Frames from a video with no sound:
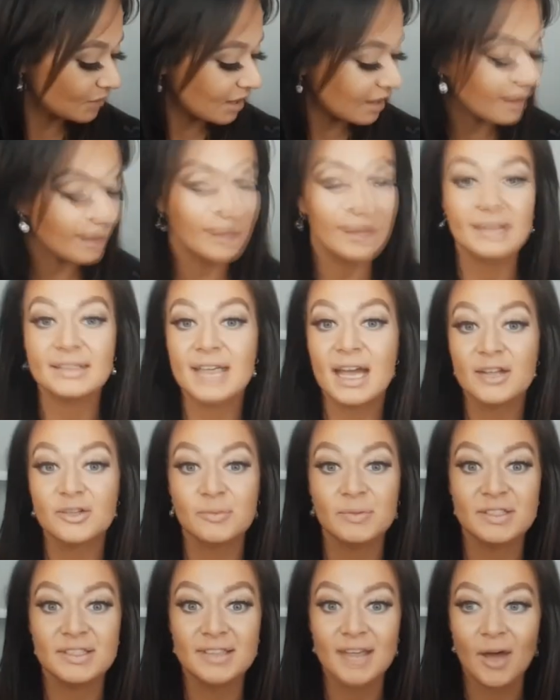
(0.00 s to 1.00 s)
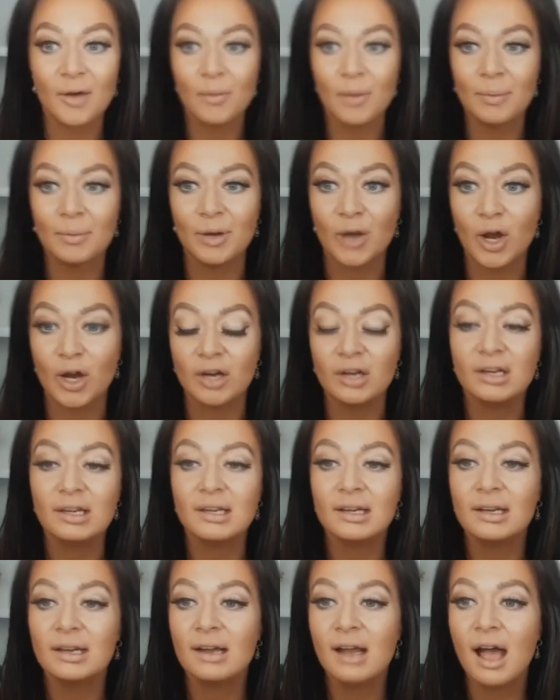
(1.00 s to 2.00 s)
attachment style webinar.
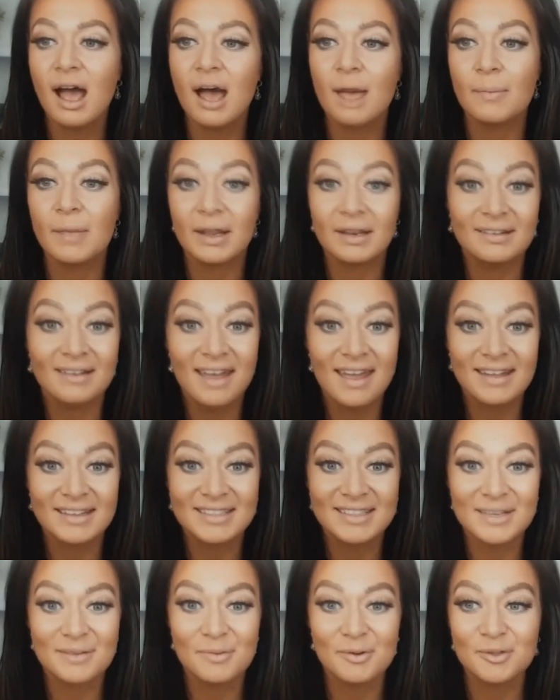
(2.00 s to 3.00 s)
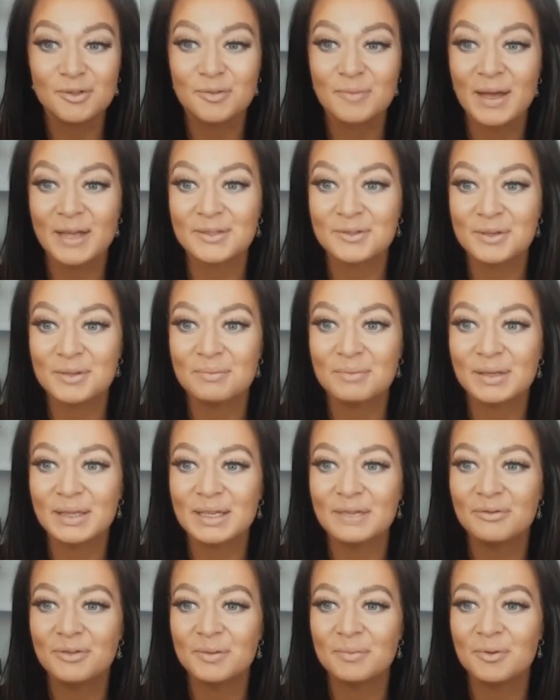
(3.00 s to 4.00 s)
And emotional mastery and
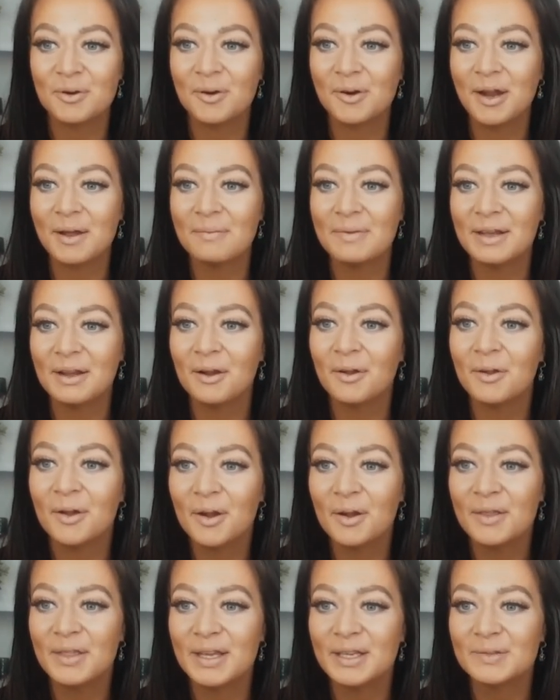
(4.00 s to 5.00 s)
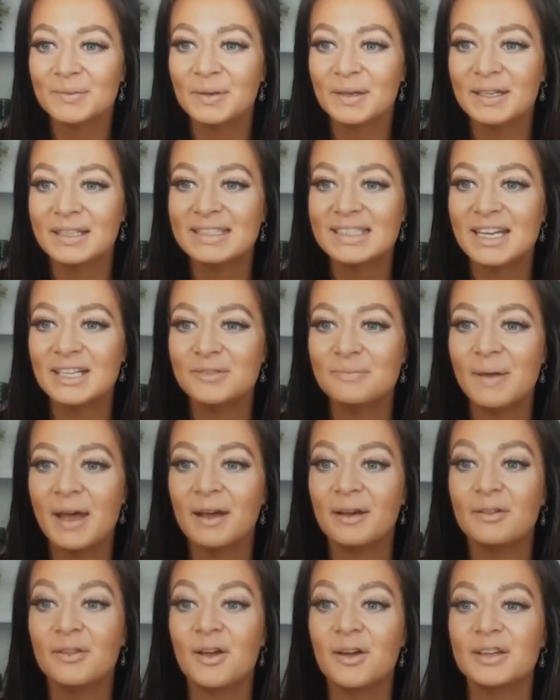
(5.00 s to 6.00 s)
belief reprogramming are things we're going to touch
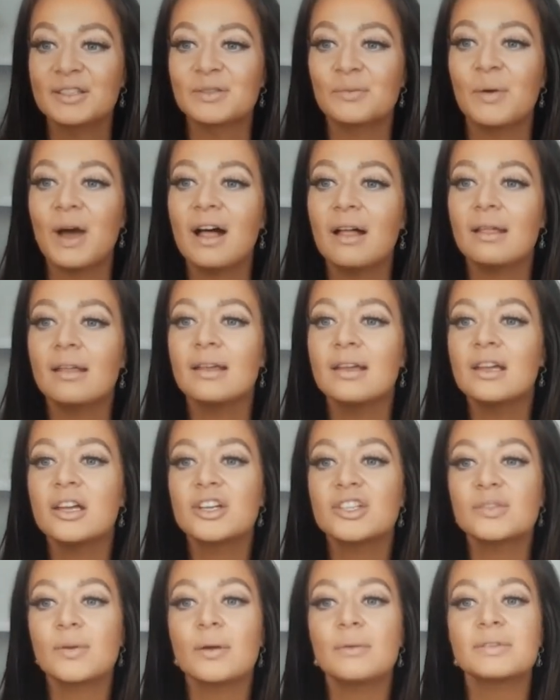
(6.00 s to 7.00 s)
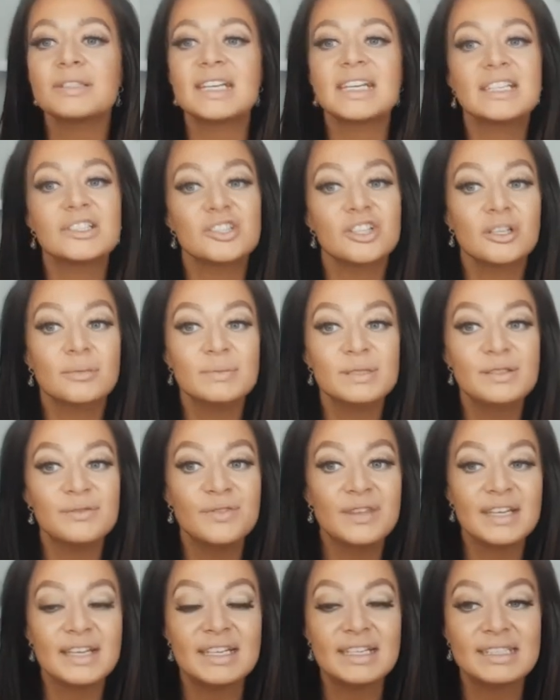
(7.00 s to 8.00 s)
back along as well. So I would say in terms
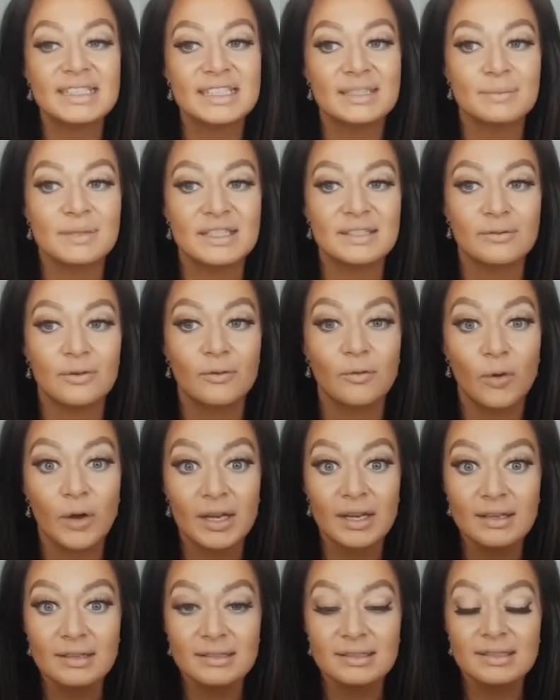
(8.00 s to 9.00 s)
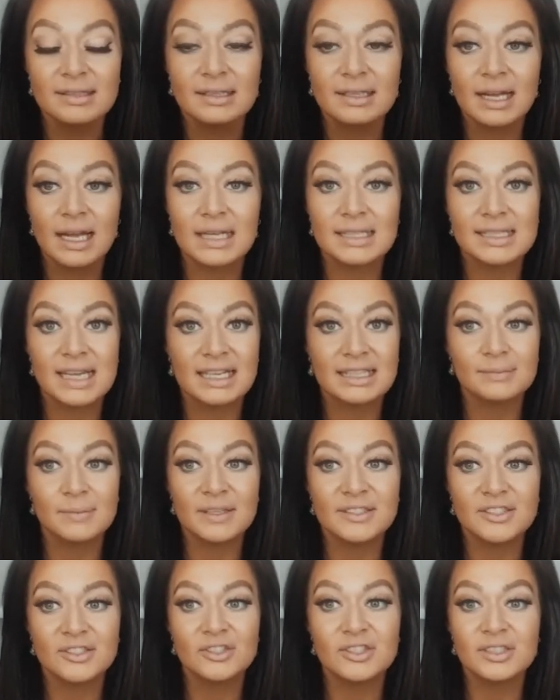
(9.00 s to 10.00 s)
of the dismissive avoidance and text
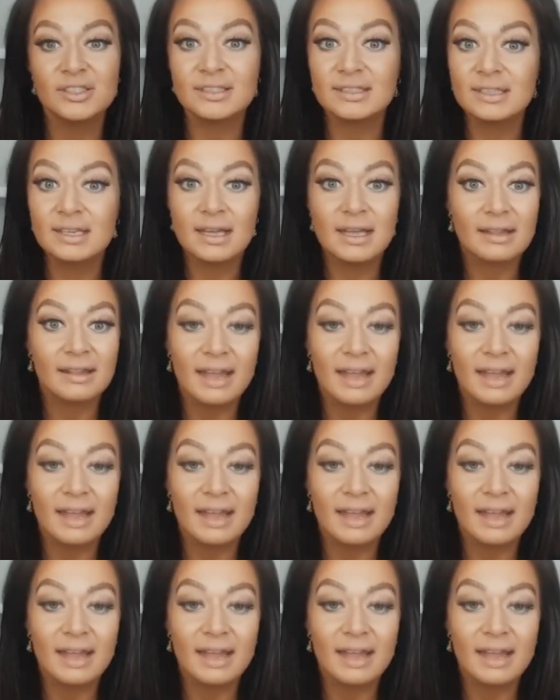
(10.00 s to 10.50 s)
messages,